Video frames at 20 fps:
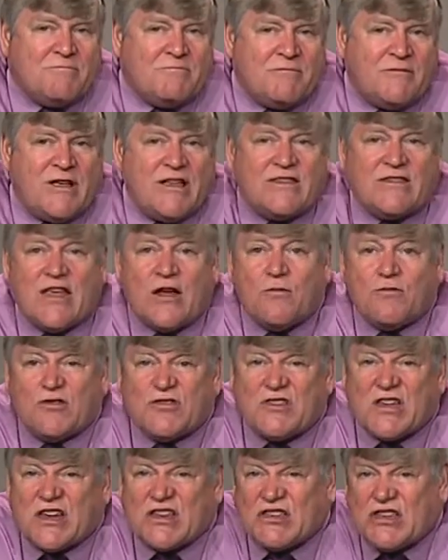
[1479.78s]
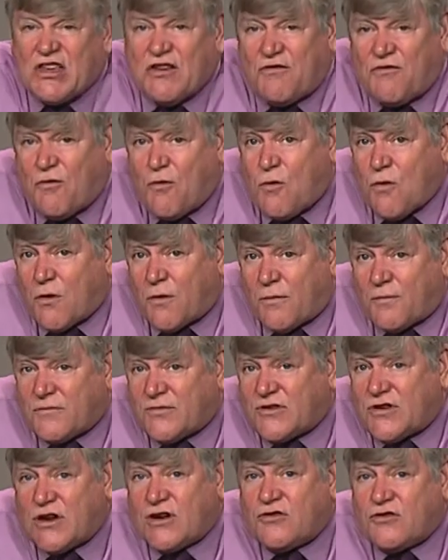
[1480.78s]
Let's say it was 64,
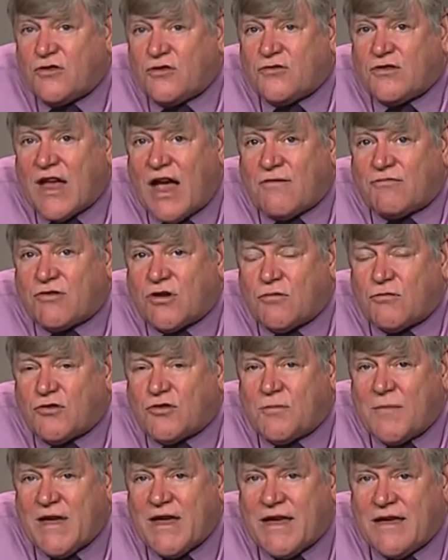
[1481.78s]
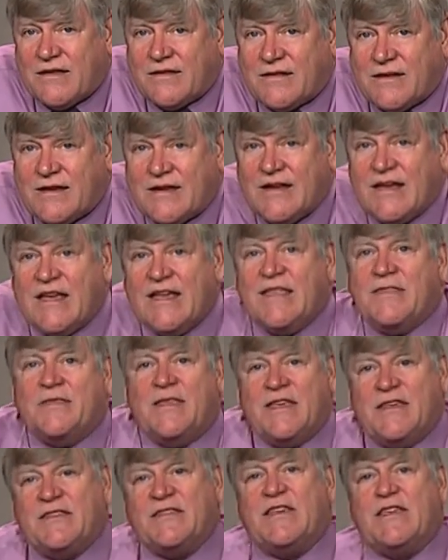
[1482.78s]
six years after it was made.
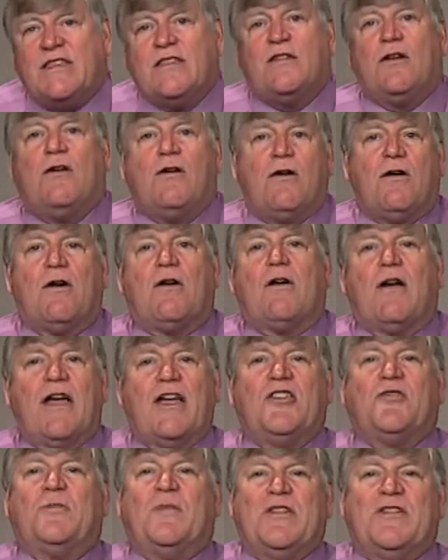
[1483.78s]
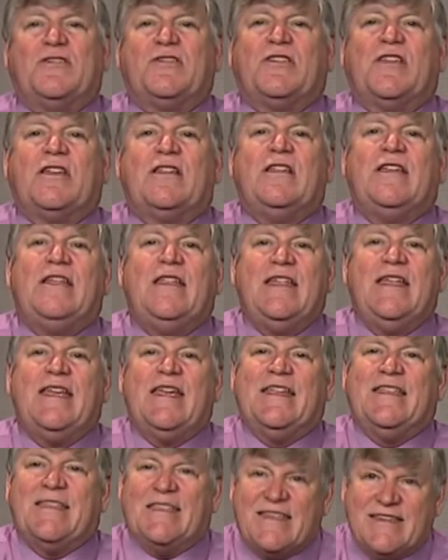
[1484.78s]
This guitar has been sitting
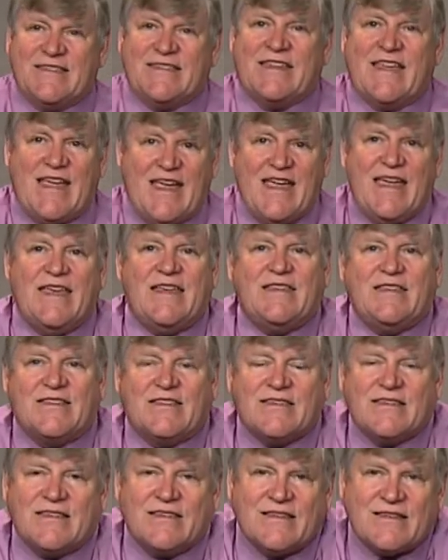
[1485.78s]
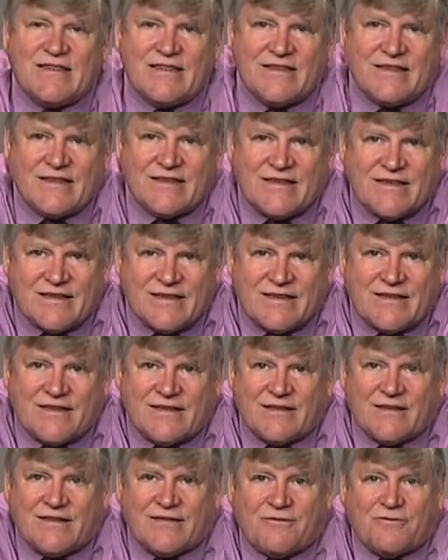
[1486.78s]
in this case
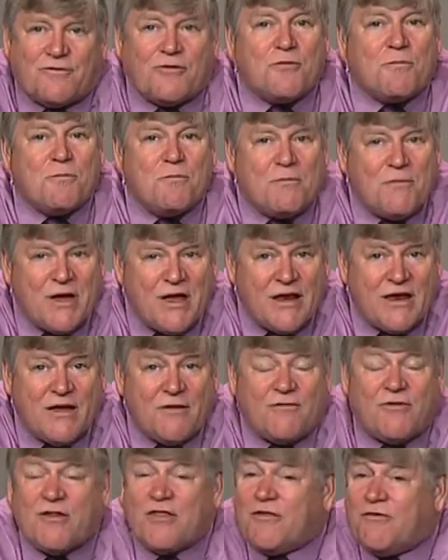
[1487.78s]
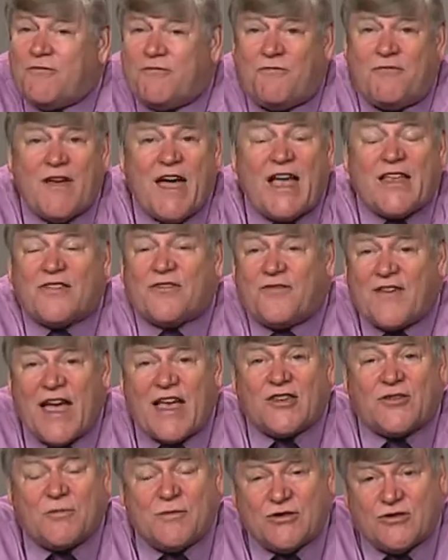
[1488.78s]
for many, for the vast,
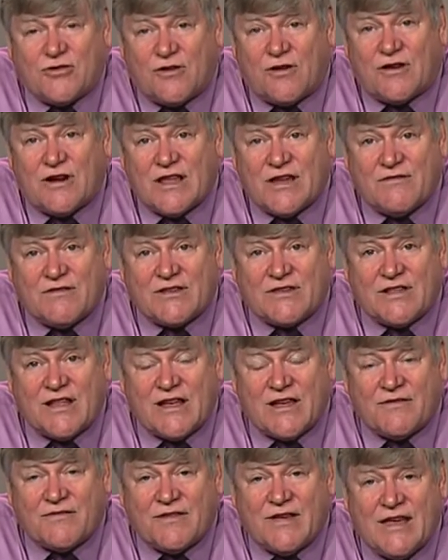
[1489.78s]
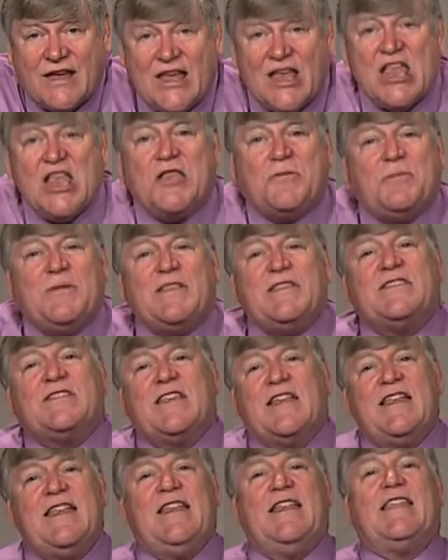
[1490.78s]
vast majority of its life. It's been
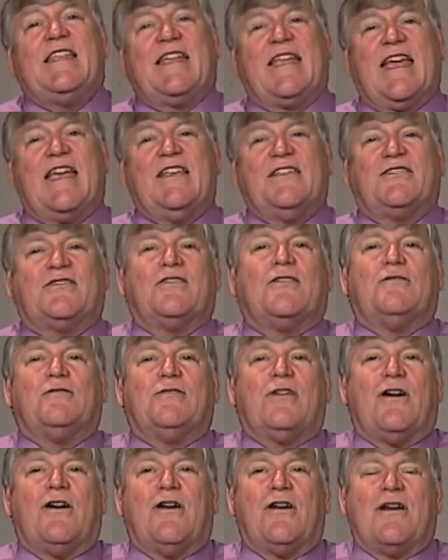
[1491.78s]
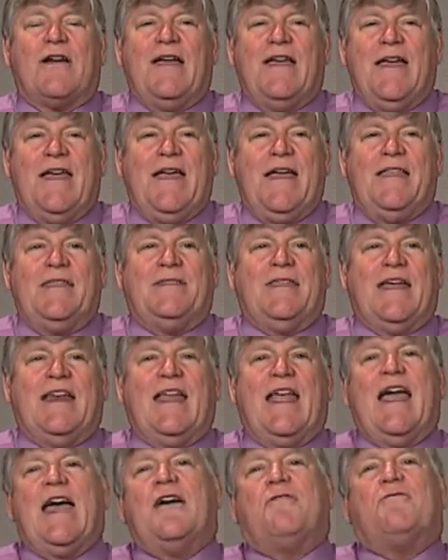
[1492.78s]
sitting in the case so long
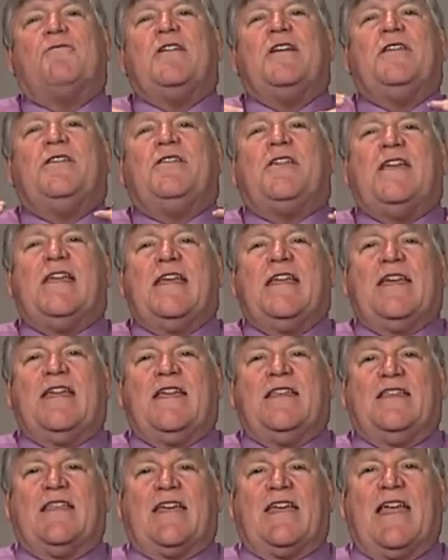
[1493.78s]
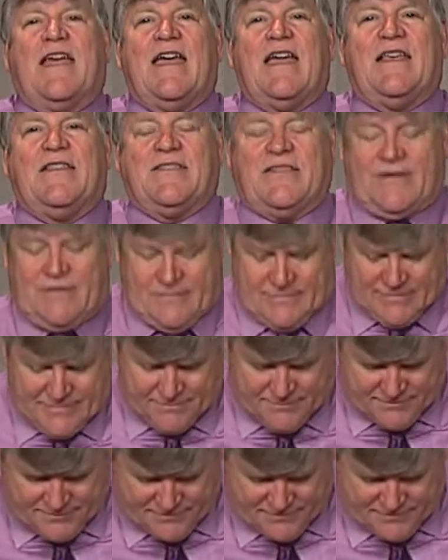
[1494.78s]
that everything in the case. Oh,